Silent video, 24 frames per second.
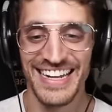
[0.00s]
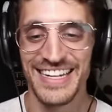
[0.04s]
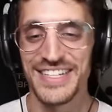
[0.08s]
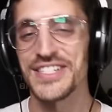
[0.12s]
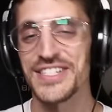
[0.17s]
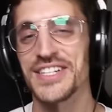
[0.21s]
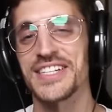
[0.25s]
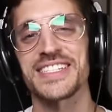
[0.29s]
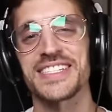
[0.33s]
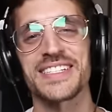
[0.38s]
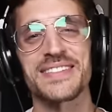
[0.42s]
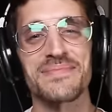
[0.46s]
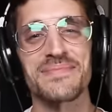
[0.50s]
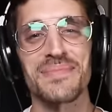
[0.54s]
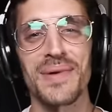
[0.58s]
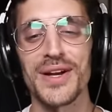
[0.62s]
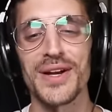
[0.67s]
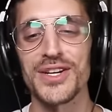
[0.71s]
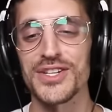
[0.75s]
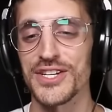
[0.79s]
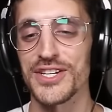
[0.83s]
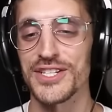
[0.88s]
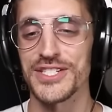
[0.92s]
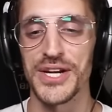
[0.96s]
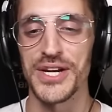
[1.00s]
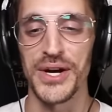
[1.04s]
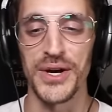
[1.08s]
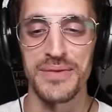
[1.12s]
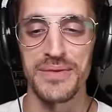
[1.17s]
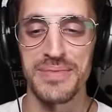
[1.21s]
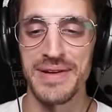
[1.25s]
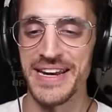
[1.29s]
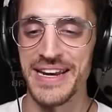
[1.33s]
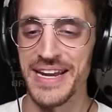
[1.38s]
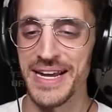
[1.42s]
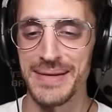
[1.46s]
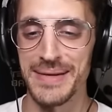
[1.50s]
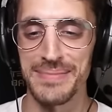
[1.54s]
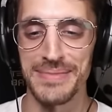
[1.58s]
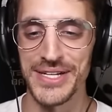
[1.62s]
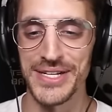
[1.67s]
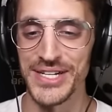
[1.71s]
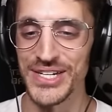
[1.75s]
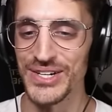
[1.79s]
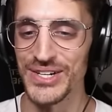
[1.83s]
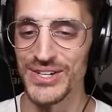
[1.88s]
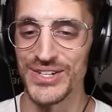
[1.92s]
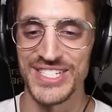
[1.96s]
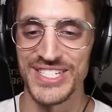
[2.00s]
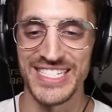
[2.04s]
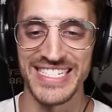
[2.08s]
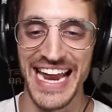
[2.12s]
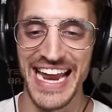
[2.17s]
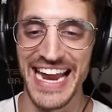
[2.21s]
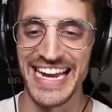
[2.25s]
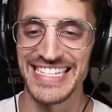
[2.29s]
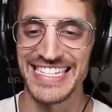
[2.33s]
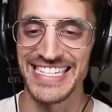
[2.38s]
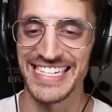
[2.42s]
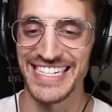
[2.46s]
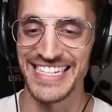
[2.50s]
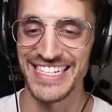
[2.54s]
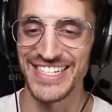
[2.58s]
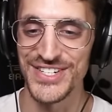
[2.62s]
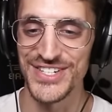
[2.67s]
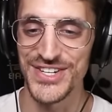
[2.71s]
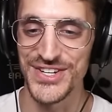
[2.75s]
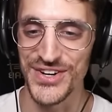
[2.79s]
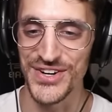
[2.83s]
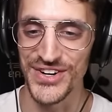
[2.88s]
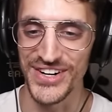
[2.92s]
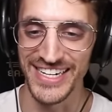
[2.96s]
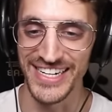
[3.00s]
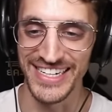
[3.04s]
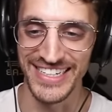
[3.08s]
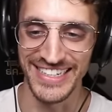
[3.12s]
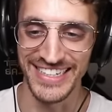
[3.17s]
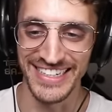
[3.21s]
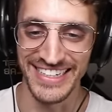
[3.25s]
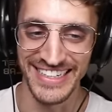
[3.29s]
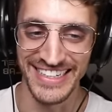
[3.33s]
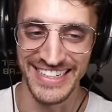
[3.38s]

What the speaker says: Just a bunch of turbaned up dudes dancing in the street.